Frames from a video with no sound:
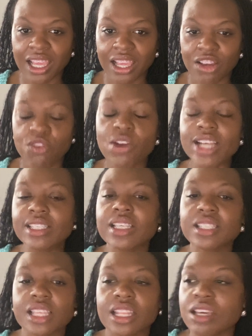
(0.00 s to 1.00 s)
Christ says
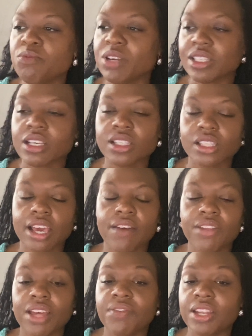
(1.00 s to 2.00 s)
that he wants us to have
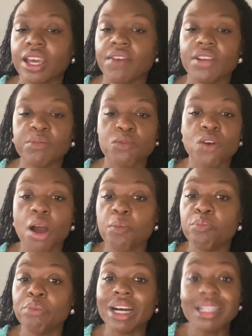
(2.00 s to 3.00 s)
life and have it more
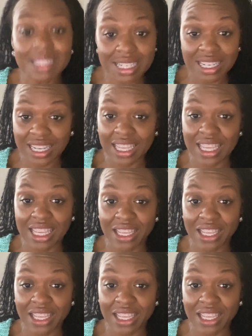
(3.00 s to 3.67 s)
abundantly.